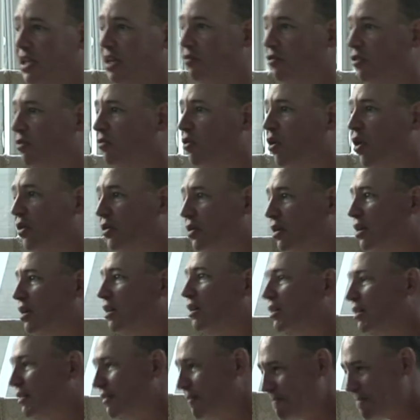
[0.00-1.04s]
even wrote
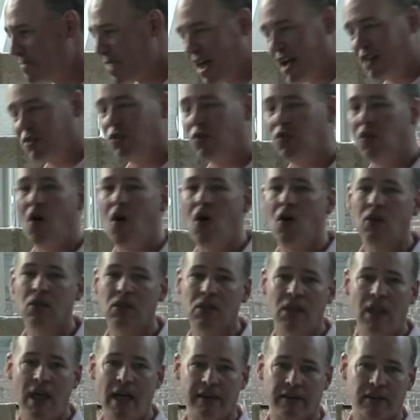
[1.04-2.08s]
a, a
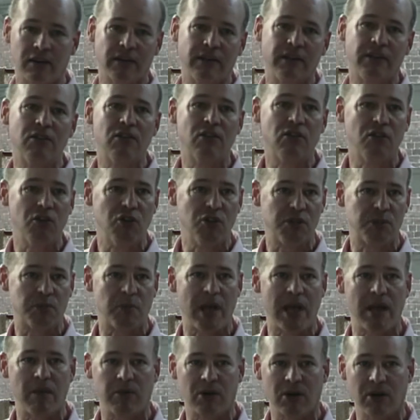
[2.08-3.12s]
long letter in the
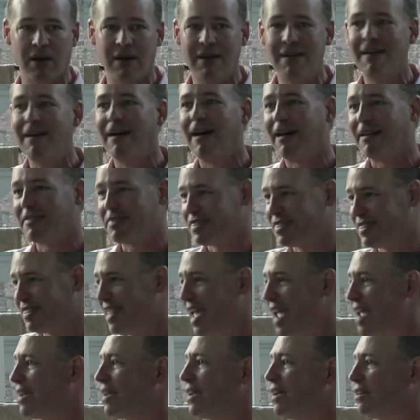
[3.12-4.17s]
newspaper
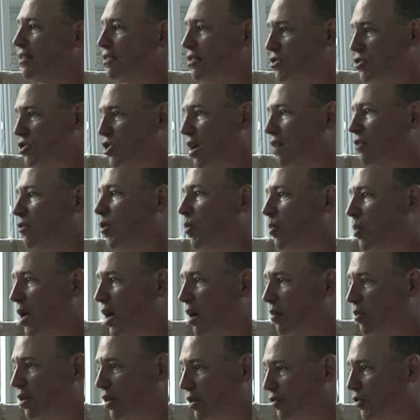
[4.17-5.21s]
thanking the general
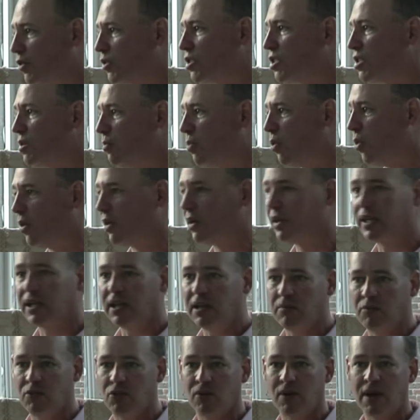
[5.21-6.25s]
public for supporting
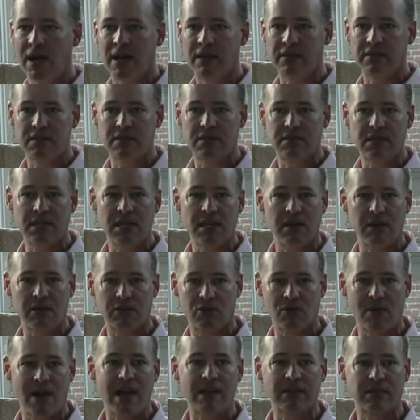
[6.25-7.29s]
him throughout the team,
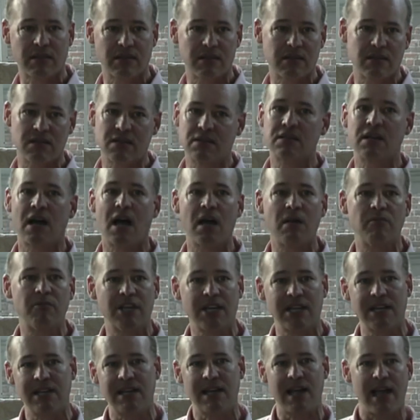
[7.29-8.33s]
throughout the, the time
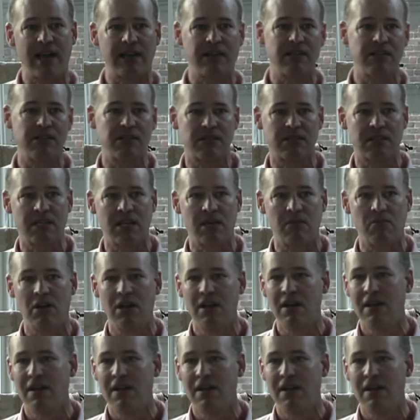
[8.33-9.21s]
that he had his team.